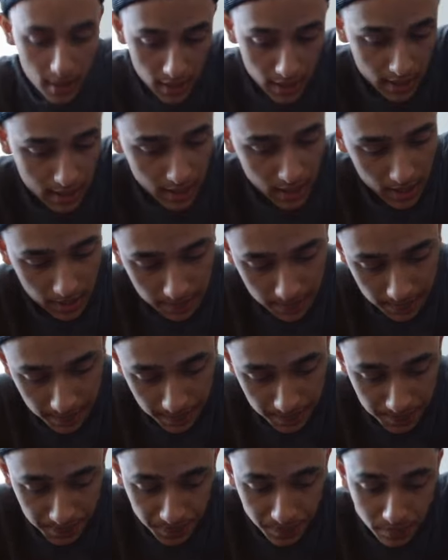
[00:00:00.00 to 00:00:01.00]
Okay.
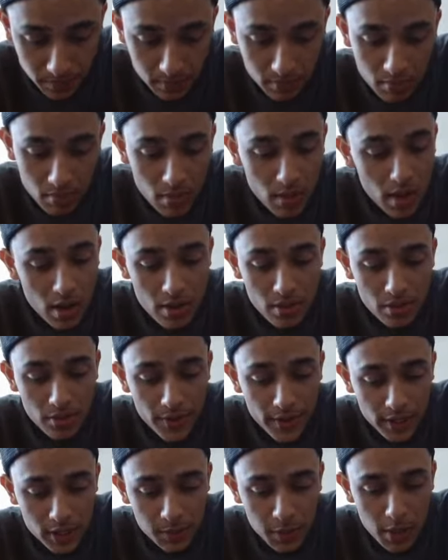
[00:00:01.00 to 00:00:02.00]
The
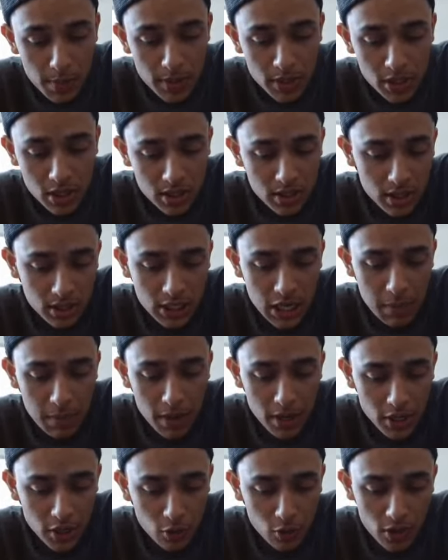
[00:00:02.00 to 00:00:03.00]
experiments conducted by
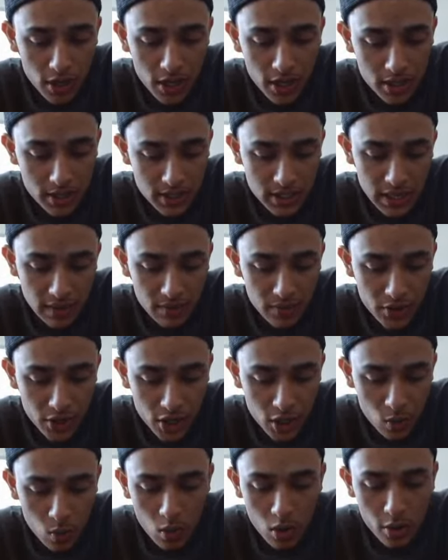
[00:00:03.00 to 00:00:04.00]
Unit
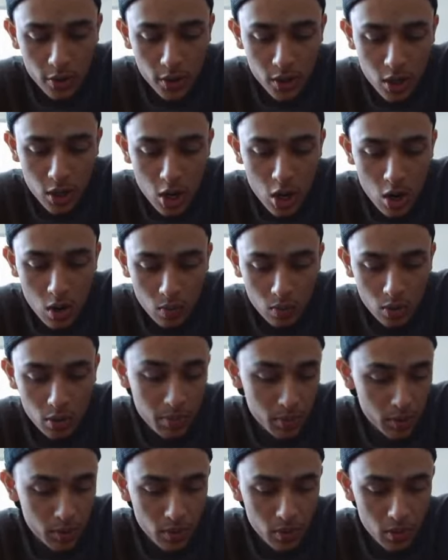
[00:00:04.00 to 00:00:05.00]
731 were
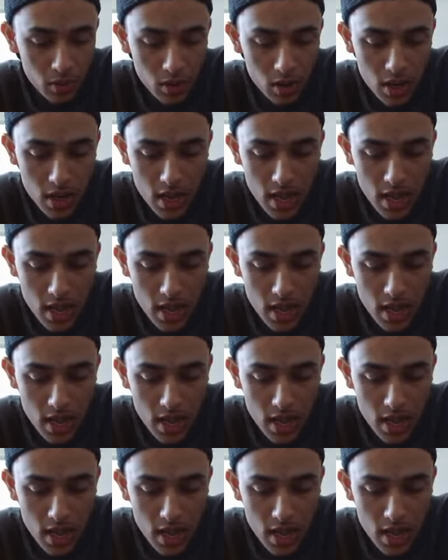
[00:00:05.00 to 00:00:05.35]
brutal